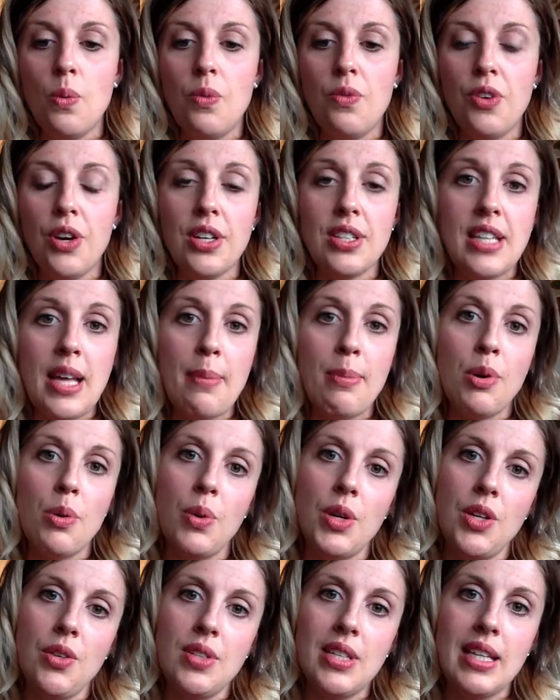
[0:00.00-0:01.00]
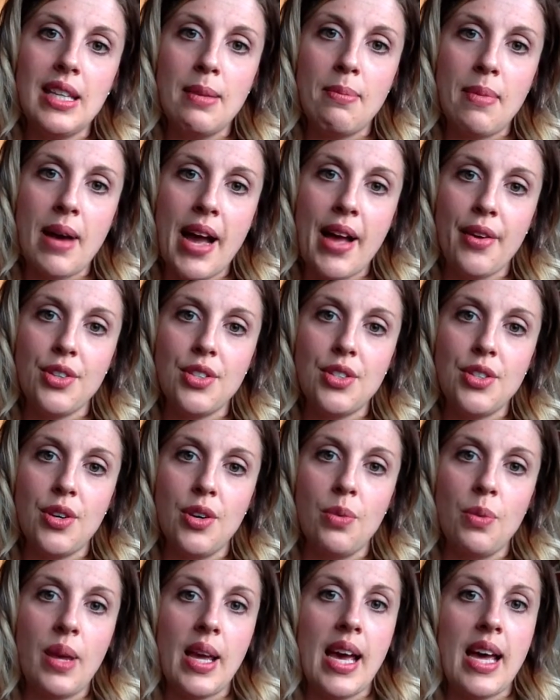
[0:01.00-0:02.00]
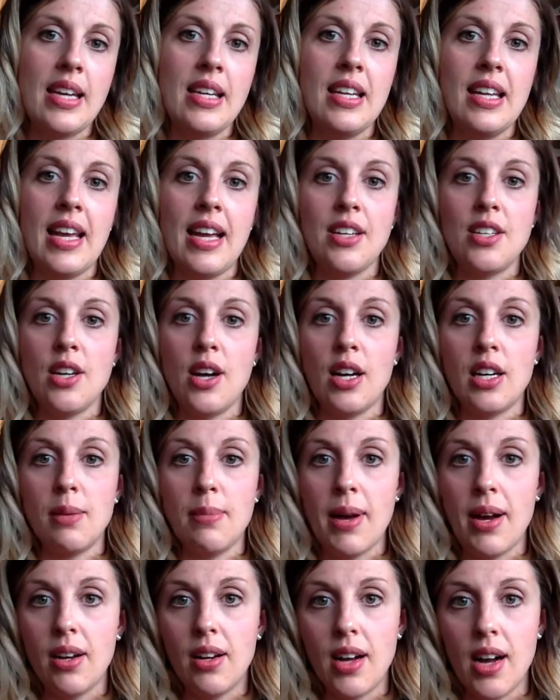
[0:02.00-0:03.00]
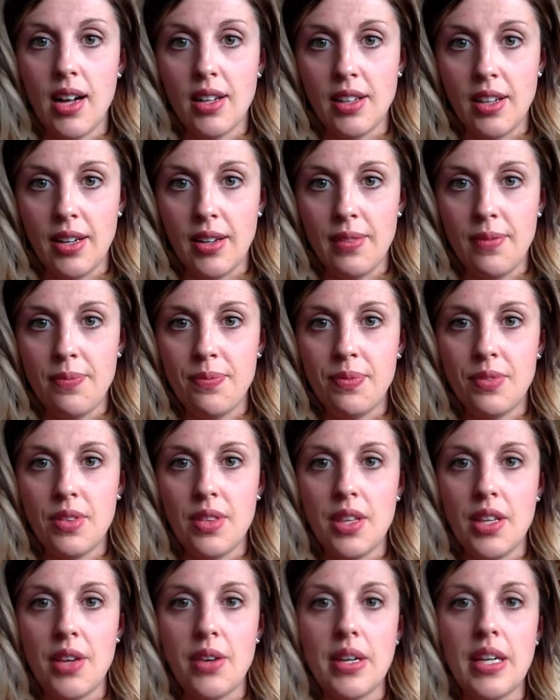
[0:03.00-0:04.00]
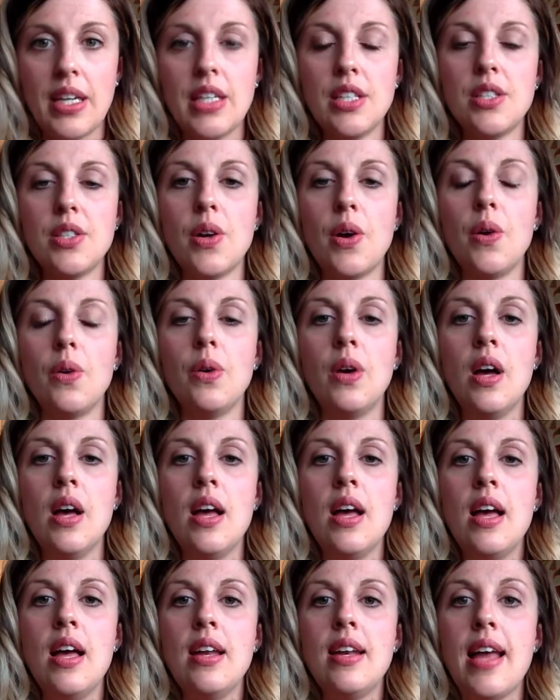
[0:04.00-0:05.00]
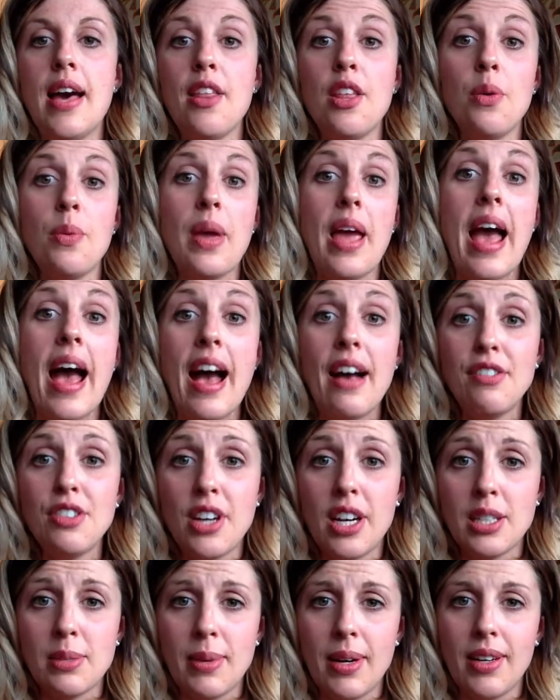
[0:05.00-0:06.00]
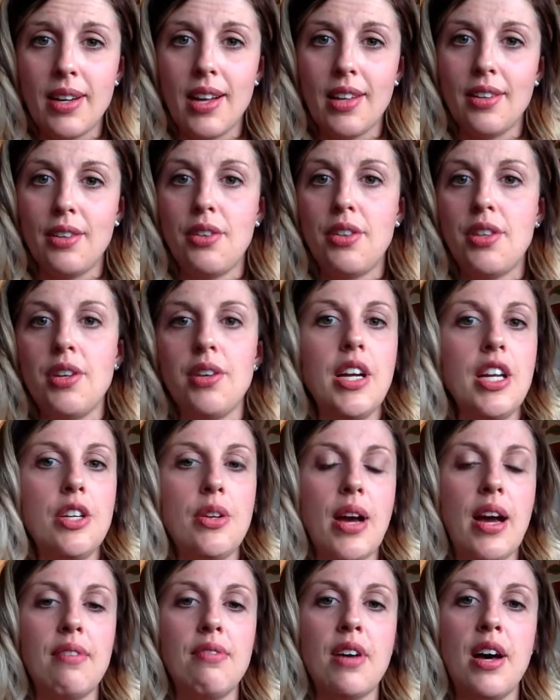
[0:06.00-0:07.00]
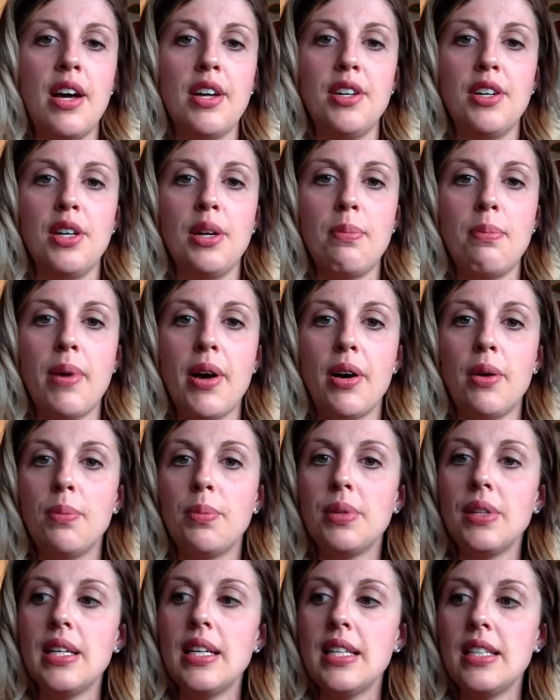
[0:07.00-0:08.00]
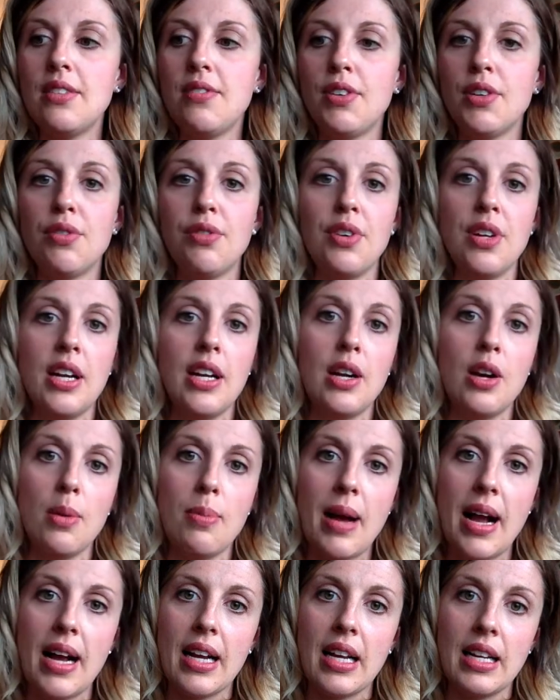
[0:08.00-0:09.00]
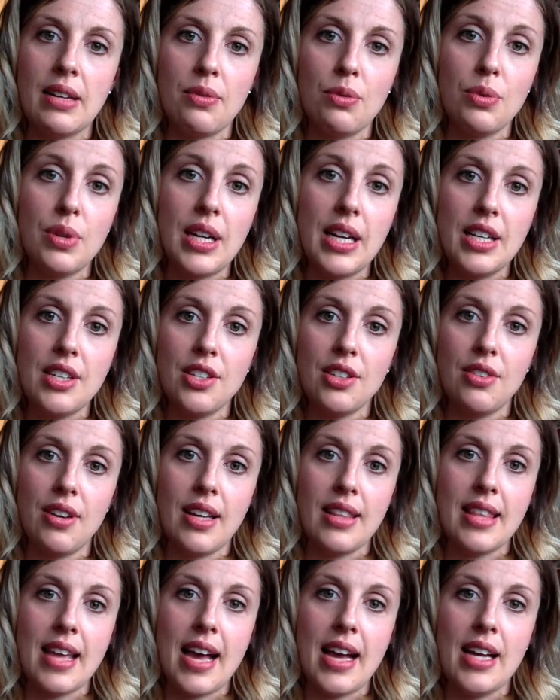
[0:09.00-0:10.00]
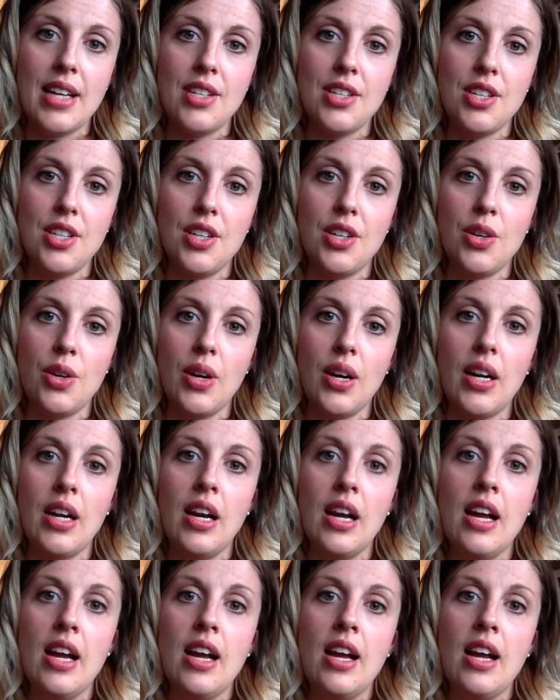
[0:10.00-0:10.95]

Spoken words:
For example, when you did the milestone, we hadn't yet talked about color theory. So now that we have talked about color theory and you have that under your belt, please feel free to go back and reintegrate that into your